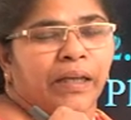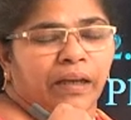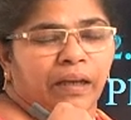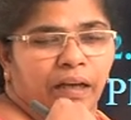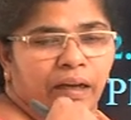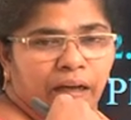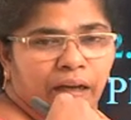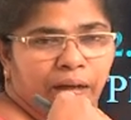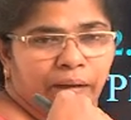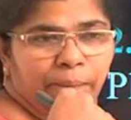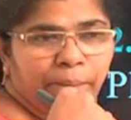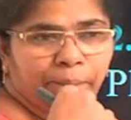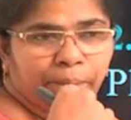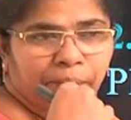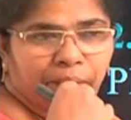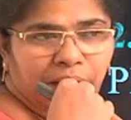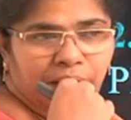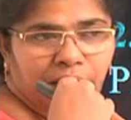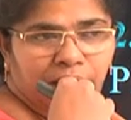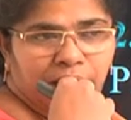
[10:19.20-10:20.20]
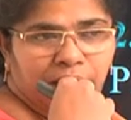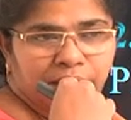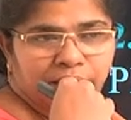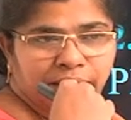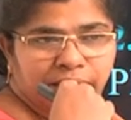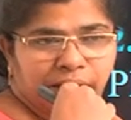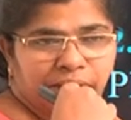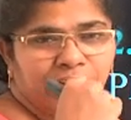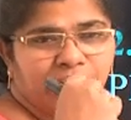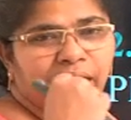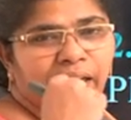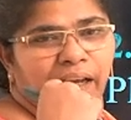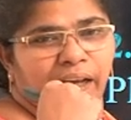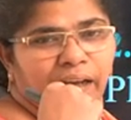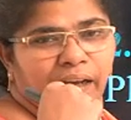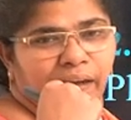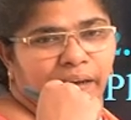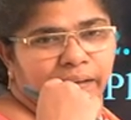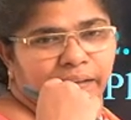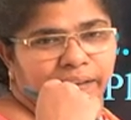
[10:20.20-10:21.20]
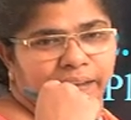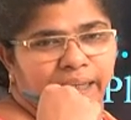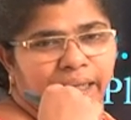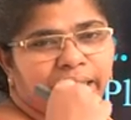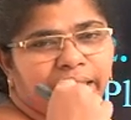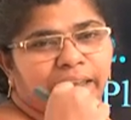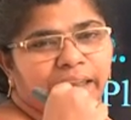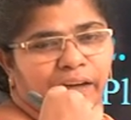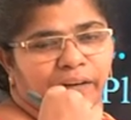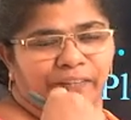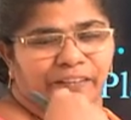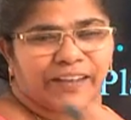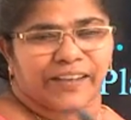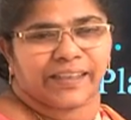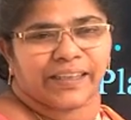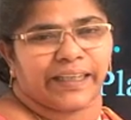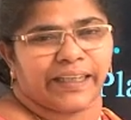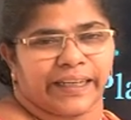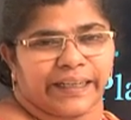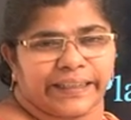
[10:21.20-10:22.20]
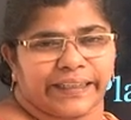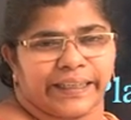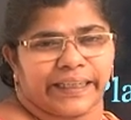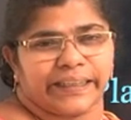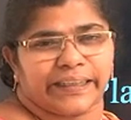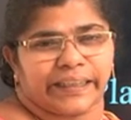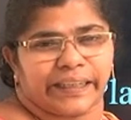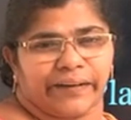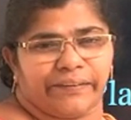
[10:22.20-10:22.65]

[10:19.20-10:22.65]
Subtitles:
giving a teeth or fixing a teeth,